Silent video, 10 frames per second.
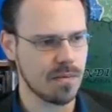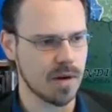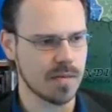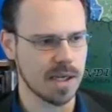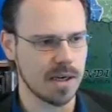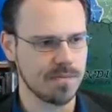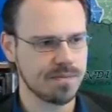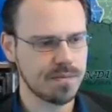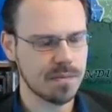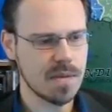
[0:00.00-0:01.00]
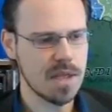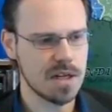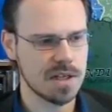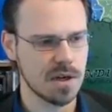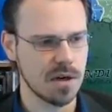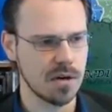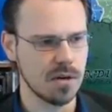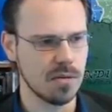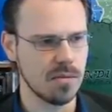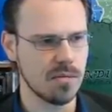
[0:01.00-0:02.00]
Probably him.
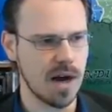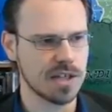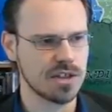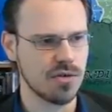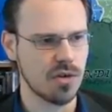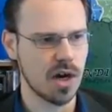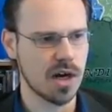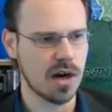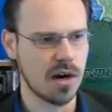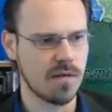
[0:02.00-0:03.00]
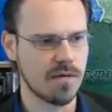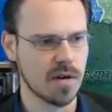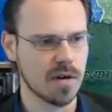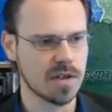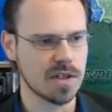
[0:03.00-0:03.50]
So I should draw a card first,